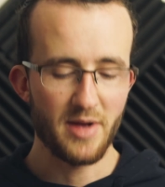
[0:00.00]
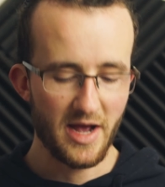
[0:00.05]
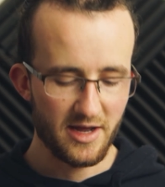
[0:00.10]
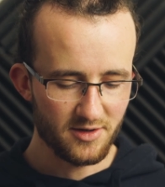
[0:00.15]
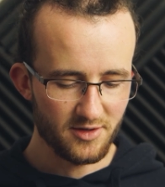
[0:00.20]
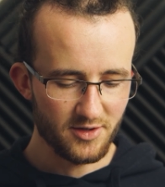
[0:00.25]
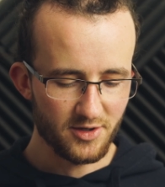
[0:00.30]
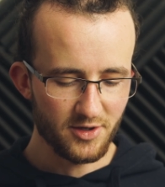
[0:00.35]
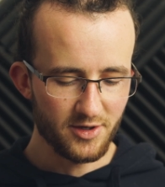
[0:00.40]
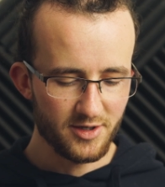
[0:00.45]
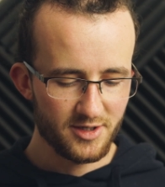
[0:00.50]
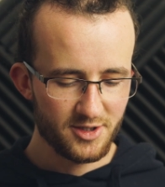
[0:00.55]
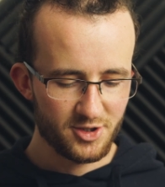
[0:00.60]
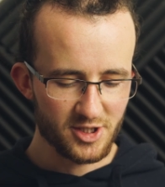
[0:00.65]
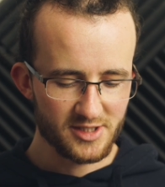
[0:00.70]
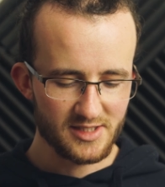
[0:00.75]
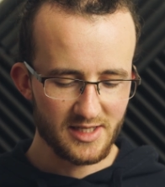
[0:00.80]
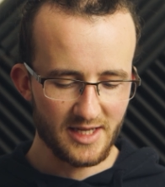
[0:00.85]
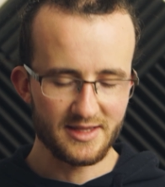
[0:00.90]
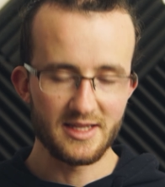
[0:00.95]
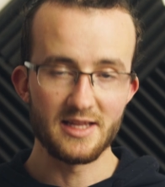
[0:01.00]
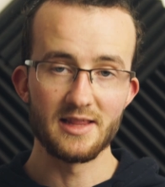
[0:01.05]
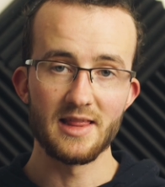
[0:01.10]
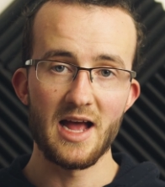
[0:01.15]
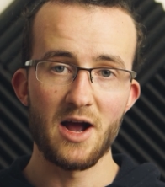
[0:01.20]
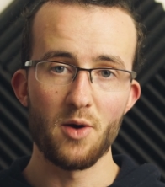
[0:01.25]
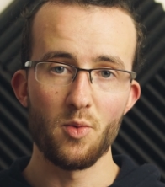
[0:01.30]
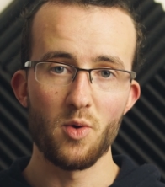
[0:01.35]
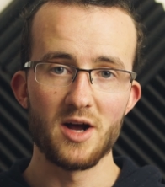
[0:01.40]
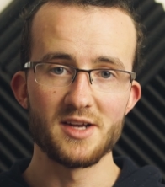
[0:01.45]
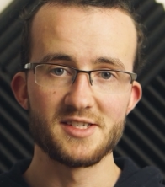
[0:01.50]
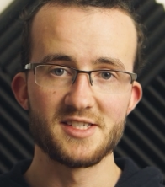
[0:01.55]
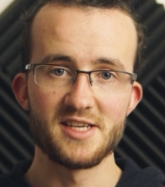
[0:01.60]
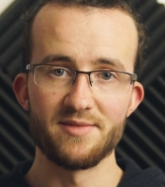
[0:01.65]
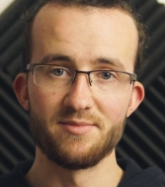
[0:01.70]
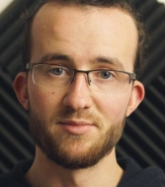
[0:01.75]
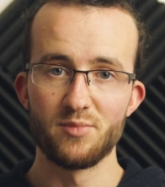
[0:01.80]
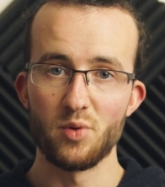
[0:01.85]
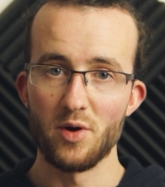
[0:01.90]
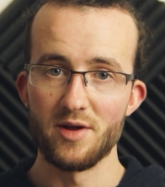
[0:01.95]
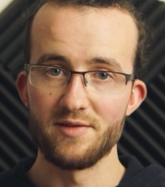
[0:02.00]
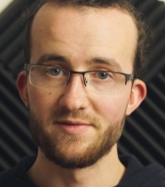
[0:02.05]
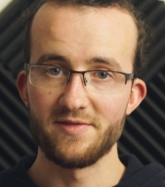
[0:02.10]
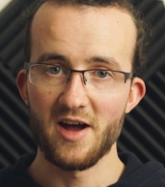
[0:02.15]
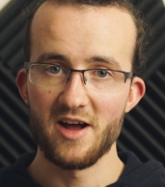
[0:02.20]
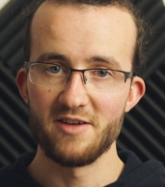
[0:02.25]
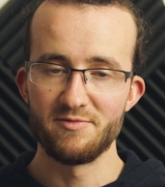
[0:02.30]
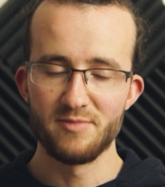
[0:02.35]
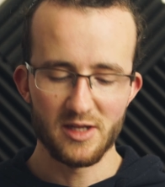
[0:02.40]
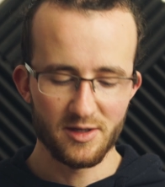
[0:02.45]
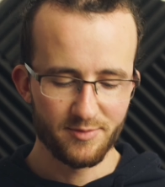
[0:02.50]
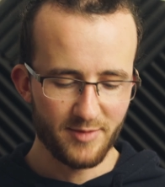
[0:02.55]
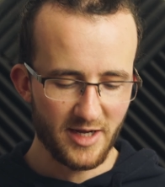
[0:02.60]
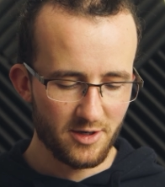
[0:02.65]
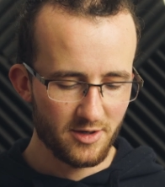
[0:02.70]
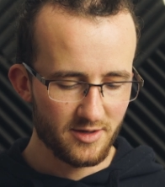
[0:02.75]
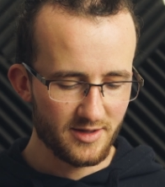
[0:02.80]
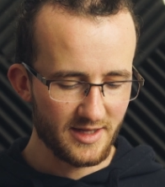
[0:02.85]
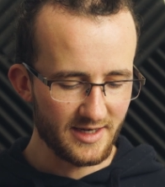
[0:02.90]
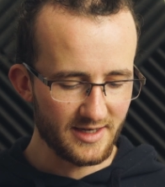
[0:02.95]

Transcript: petal hood, just like the Laowa 7.5mm,